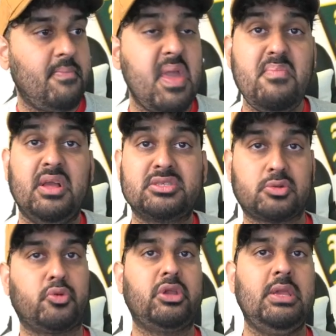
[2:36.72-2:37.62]
Maybe
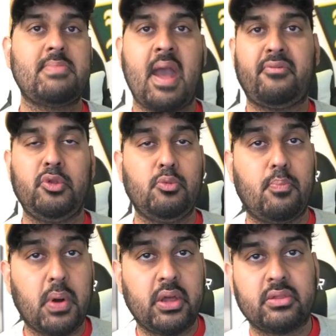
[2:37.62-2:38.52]
it's the rookie Matthew
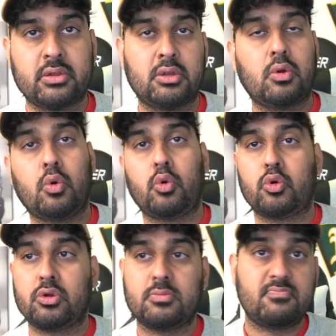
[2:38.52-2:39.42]
Butler
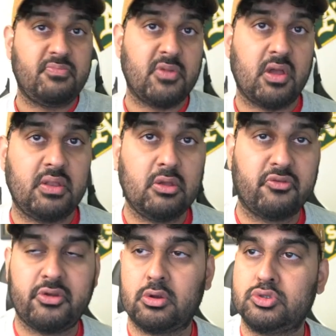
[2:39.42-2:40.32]
or uh,
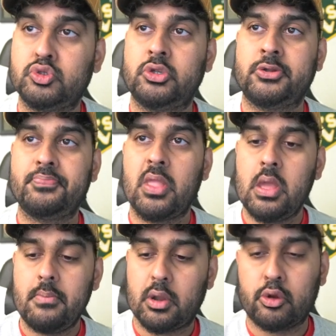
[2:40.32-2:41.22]
Neil Farrell Jr.,
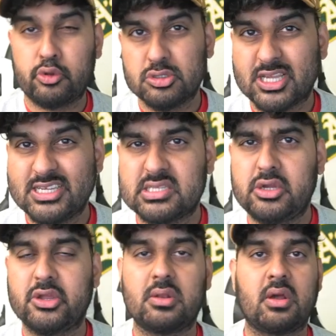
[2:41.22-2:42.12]
but are those guys
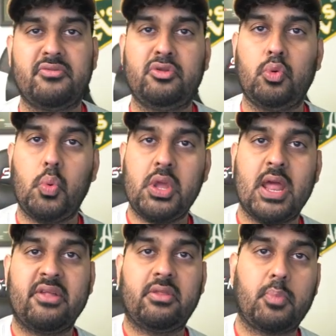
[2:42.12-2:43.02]
good enough to
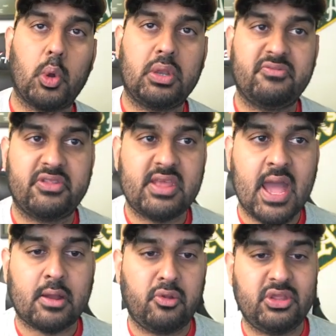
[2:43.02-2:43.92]
win at the point of
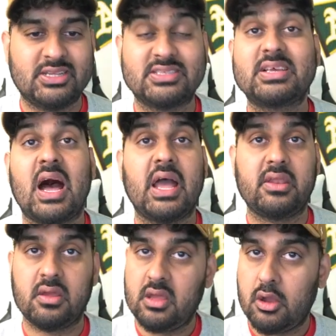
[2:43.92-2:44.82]
attack on the
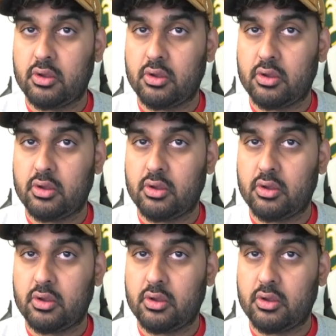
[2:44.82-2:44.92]
inside?